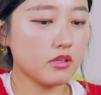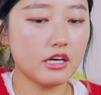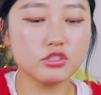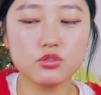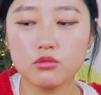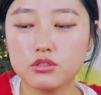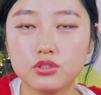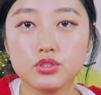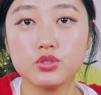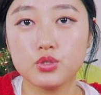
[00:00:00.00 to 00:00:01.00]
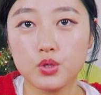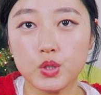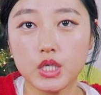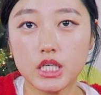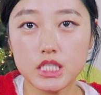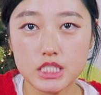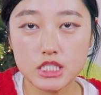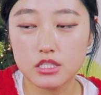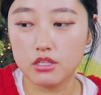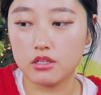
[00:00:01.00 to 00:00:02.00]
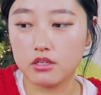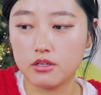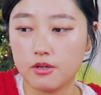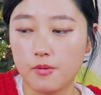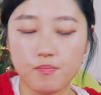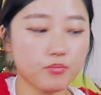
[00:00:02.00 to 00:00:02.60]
I just want to show you guys the,